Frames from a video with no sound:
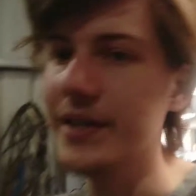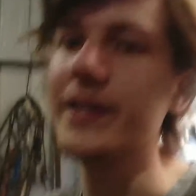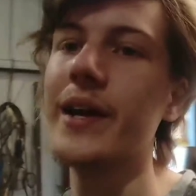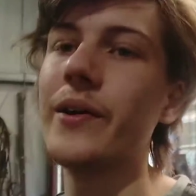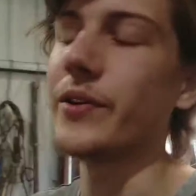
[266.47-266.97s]

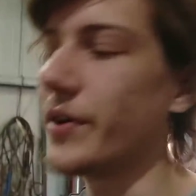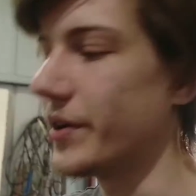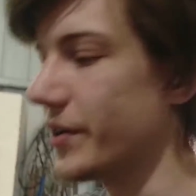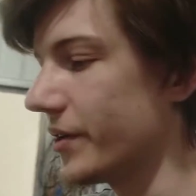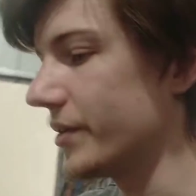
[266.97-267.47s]
now that I
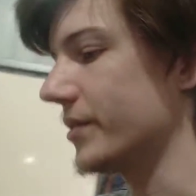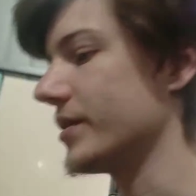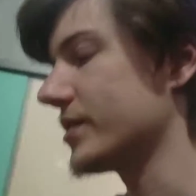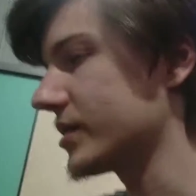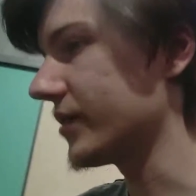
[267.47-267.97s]
know
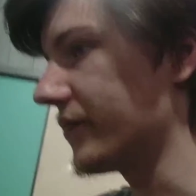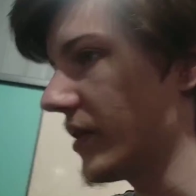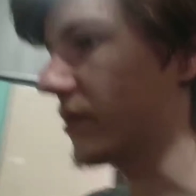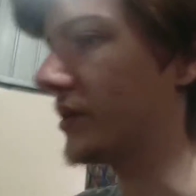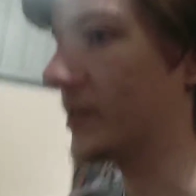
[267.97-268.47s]
the
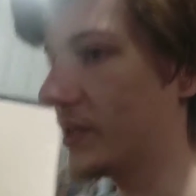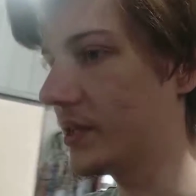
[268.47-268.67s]
severity